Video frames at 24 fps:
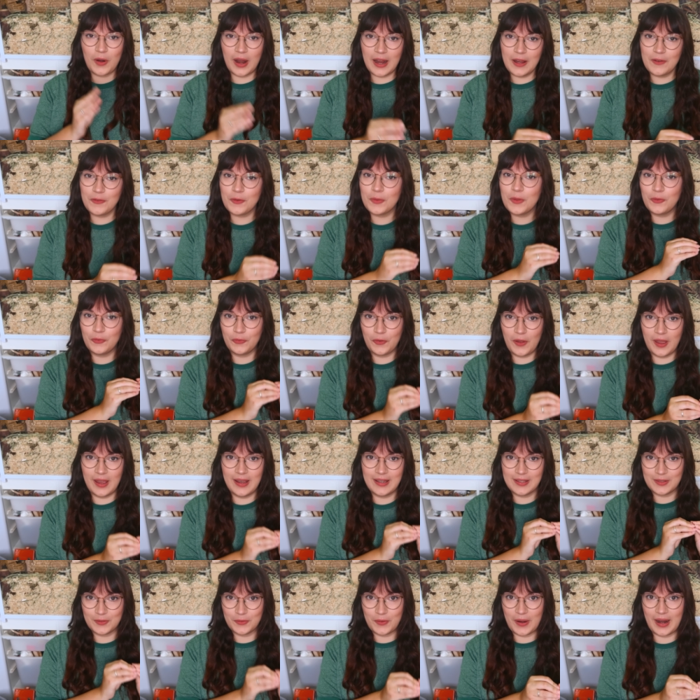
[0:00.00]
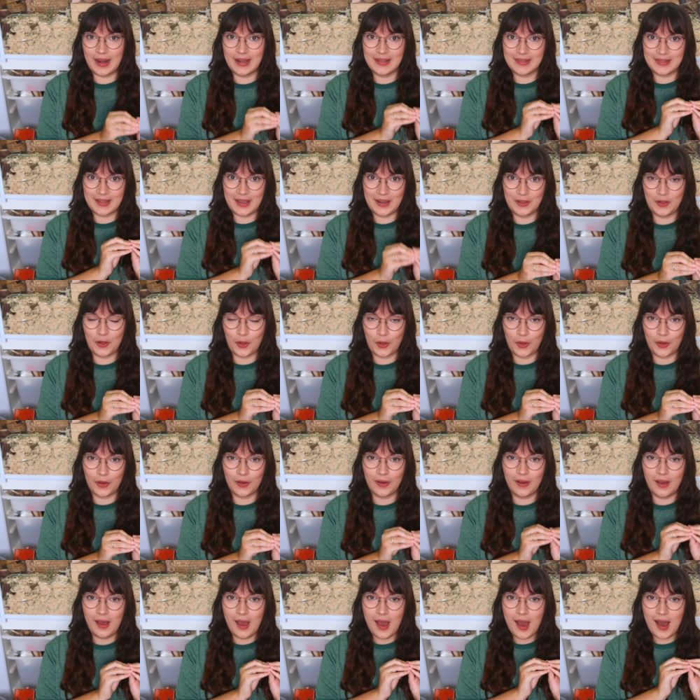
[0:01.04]
right from the first rats I
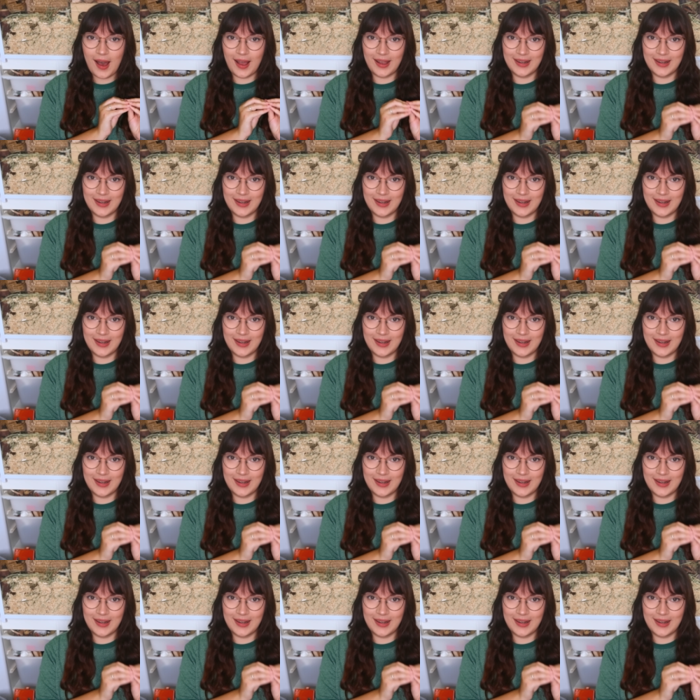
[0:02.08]
got.